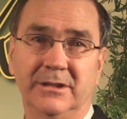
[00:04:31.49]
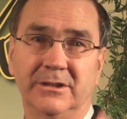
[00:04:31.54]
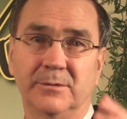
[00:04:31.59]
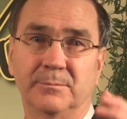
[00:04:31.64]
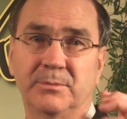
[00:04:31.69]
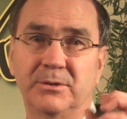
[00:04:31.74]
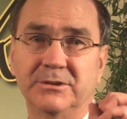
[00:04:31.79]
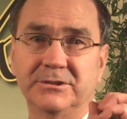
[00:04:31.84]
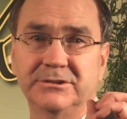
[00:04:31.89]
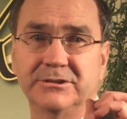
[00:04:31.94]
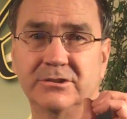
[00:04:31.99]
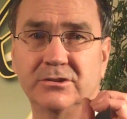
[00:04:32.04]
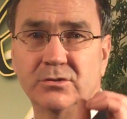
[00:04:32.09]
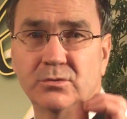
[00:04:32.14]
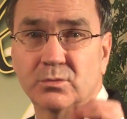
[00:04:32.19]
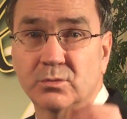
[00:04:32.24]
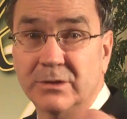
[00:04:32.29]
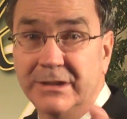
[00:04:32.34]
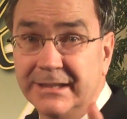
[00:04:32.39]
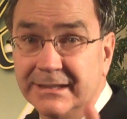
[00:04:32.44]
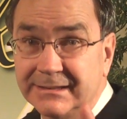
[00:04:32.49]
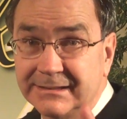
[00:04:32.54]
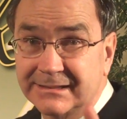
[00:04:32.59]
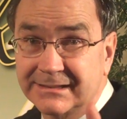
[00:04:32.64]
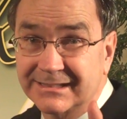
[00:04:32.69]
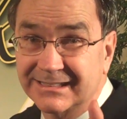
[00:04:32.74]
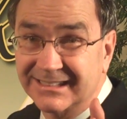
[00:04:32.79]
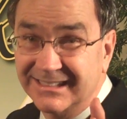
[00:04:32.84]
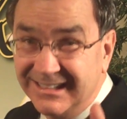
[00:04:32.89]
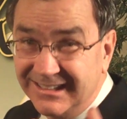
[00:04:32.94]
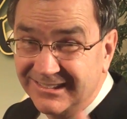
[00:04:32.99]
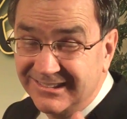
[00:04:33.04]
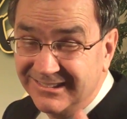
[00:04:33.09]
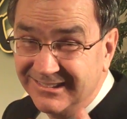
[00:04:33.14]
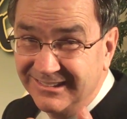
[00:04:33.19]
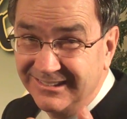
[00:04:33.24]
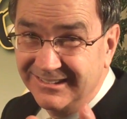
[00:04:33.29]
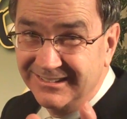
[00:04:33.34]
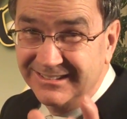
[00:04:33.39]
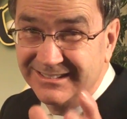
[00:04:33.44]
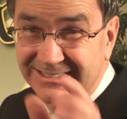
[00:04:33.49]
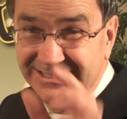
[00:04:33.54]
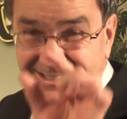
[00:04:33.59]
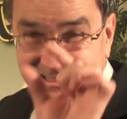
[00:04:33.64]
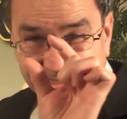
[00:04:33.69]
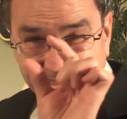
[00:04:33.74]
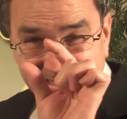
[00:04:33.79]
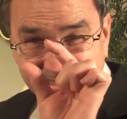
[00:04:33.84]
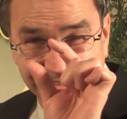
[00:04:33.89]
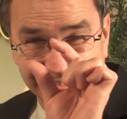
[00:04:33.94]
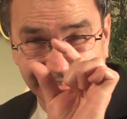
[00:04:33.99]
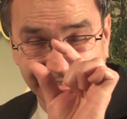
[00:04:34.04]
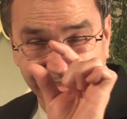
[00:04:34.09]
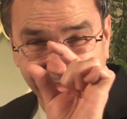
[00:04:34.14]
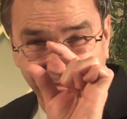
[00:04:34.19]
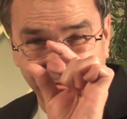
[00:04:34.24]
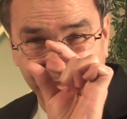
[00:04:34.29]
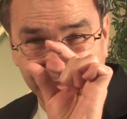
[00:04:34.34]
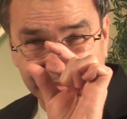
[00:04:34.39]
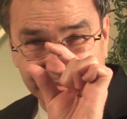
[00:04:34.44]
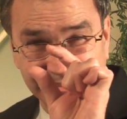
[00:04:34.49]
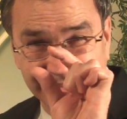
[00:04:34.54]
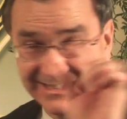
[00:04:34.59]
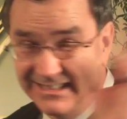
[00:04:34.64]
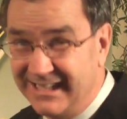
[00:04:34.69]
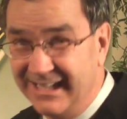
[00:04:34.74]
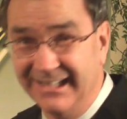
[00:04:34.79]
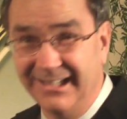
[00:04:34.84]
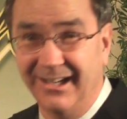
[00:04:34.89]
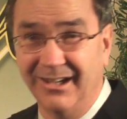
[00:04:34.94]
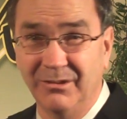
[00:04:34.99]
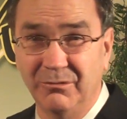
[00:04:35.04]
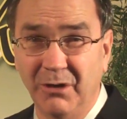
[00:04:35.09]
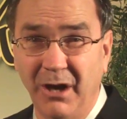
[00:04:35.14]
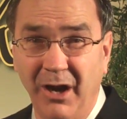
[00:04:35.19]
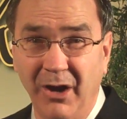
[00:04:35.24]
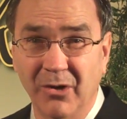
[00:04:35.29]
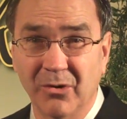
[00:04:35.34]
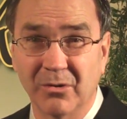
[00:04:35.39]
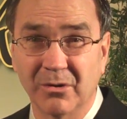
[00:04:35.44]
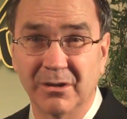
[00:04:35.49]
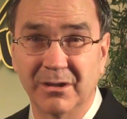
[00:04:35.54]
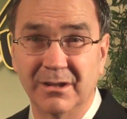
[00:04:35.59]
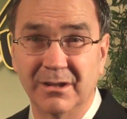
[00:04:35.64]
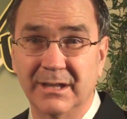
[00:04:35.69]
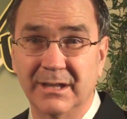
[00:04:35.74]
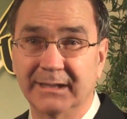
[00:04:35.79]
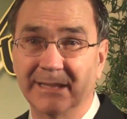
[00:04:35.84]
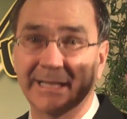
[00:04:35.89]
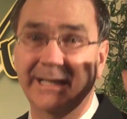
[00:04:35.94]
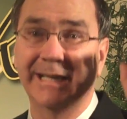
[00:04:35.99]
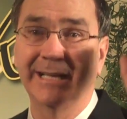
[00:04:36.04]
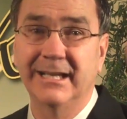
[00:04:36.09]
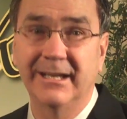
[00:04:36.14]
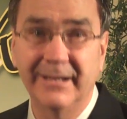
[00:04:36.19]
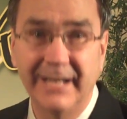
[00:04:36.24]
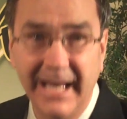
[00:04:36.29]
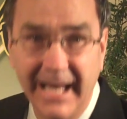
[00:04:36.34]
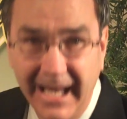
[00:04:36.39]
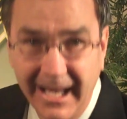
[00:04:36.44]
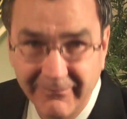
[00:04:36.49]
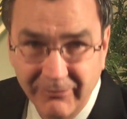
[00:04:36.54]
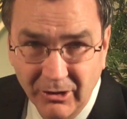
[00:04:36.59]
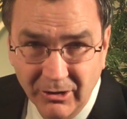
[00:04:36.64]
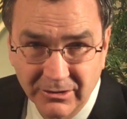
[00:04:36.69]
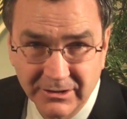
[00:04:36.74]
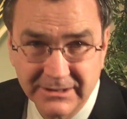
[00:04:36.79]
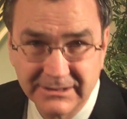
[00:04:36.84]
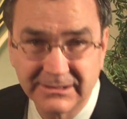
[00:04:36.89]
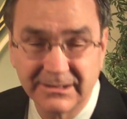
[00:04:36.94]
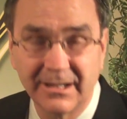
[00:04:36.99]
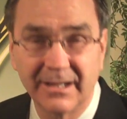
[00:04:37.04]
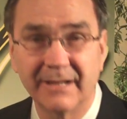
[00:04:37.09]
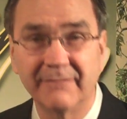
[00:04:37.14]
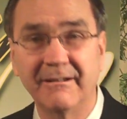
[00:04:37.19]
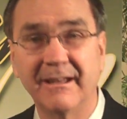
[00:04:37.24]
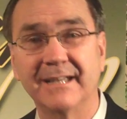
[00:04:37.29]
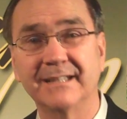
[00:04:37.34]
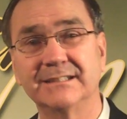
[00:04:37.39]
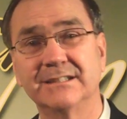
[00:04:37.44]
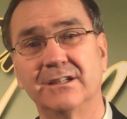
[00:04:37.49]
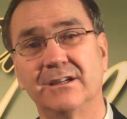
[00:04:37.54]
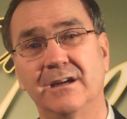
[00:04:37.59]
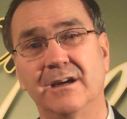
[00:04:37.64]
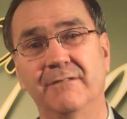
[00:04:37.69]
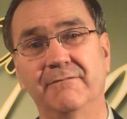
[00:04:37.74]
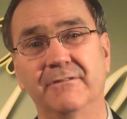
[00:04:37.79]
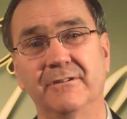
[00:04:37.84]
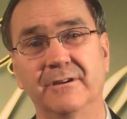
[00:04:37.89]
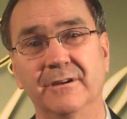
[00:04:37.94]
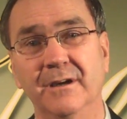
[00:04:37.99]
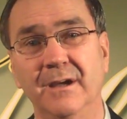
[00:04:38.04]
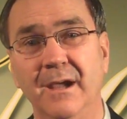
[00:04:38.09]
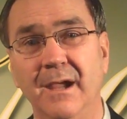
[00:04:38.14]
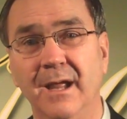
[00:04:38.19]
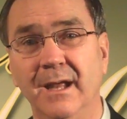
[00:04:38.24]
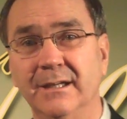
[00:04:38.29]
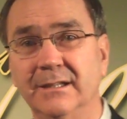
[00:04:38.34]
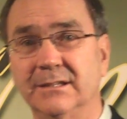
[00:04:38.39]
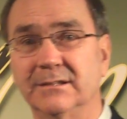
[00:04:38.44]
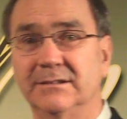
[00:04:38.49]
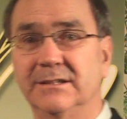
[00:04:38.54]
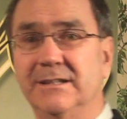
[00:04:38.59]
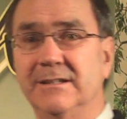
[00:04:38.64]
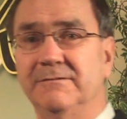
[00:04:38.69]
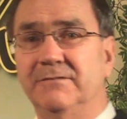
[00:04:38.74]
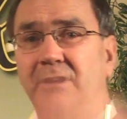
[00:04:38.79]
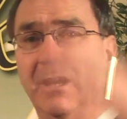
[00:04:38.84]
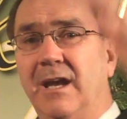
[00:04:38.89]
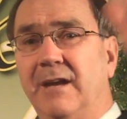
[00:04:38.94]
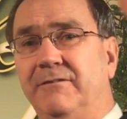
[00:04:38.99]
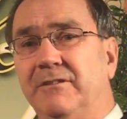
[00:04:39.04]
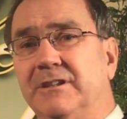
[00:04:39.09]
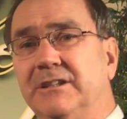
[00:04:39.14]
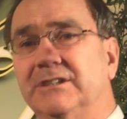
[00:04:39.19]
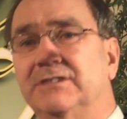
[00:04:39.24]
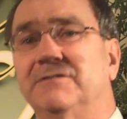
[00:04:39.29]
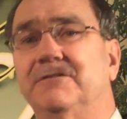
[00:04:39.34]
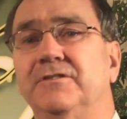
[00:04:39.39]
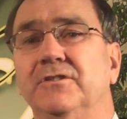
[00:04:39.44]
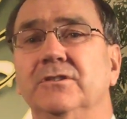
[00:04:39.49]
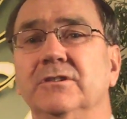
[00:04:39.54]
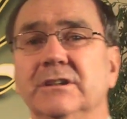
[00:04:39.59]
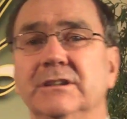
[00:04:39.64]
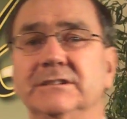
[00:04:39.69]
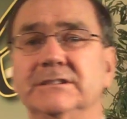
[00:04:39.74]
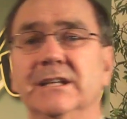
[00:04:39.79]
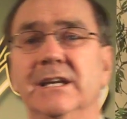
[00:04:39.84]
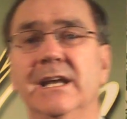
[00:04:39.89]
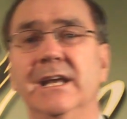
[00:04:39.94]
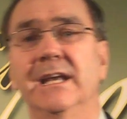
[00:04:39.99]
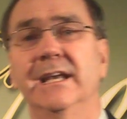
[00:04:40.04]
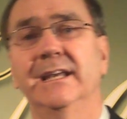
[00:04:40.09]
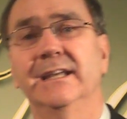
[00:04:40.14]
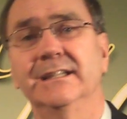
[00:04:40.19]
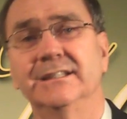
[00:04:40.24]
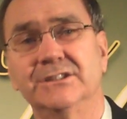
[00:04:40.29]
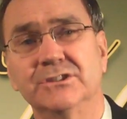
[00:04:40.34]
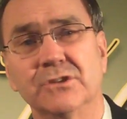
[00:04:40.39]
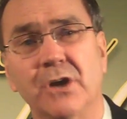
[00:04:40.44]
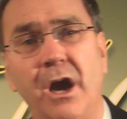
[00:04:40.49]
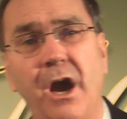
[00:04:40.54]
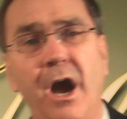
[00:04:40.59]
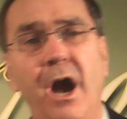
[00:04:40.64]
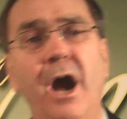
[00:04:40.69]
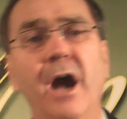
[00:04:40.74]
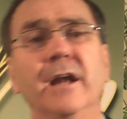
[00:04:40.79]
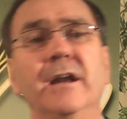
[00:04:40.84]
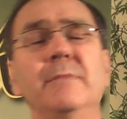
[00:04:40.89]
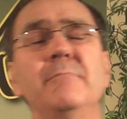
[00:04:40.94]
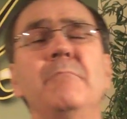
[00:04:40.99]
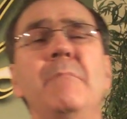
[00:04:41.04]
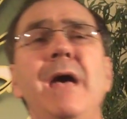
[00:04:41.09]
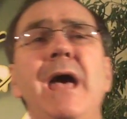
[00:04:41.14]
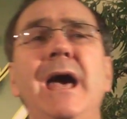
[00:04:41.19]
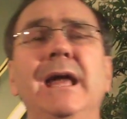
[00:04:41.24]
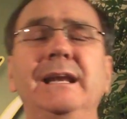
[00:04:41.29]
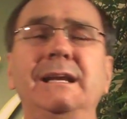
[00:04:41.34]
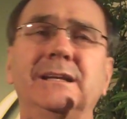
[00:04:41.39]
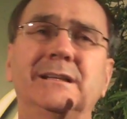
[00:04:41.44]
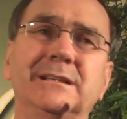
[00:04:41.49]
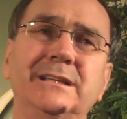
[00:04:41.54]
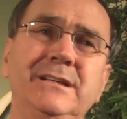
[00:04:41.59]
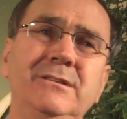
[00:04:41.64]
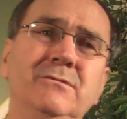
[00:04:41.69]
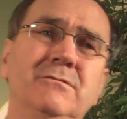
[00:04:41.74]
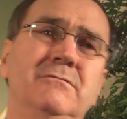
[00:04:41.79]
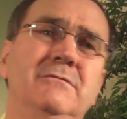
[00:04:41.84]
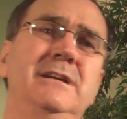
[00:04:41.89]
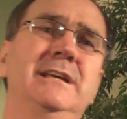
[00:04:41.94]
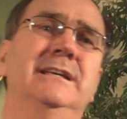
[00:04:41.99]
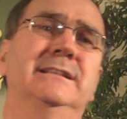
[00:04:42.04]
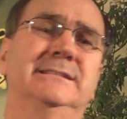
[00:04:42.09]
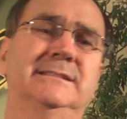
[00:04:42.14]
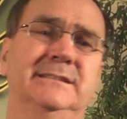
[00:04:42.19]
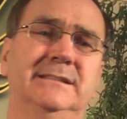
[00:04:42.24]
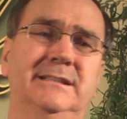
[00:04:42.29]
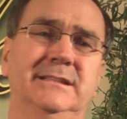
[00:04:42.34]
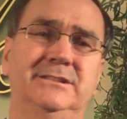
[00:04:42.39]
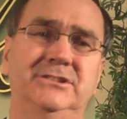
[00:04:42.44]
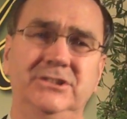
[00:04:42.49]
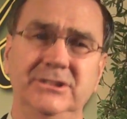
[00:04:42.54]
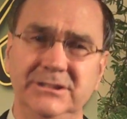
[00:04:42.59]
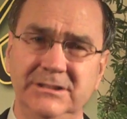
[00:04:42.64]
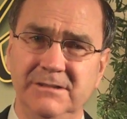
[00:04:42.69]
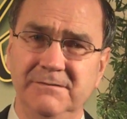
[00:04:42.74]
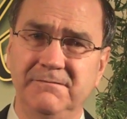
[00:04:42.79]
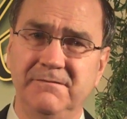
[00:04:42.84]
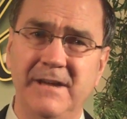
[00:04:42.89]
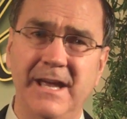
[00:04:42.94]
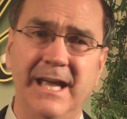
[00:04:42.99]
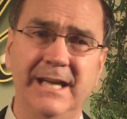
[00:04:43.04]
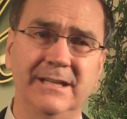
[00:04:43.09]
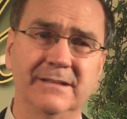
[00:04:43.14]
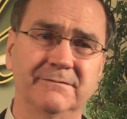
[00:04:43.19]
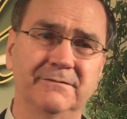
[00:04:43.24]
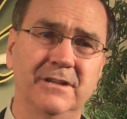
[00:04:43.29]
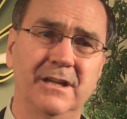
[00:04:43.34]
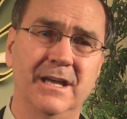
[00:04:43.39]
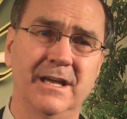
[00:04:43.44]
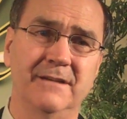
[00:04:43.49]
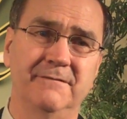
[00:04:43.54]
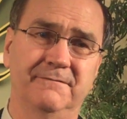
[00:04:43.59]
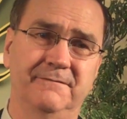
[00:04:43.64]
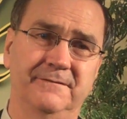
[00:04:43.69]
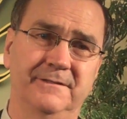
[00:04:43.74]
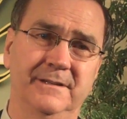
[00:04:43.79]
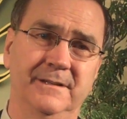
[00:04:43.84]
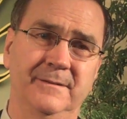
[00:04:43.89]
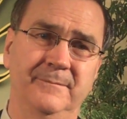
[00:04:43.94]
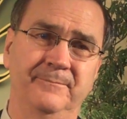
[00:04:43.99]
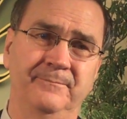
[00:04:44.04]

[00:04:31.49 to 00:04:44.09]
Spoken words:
The person who risks little risk, cannot grow. They cannot have all this life has to offer. To live life at its fullest is to automatically risk. Just a fact of life.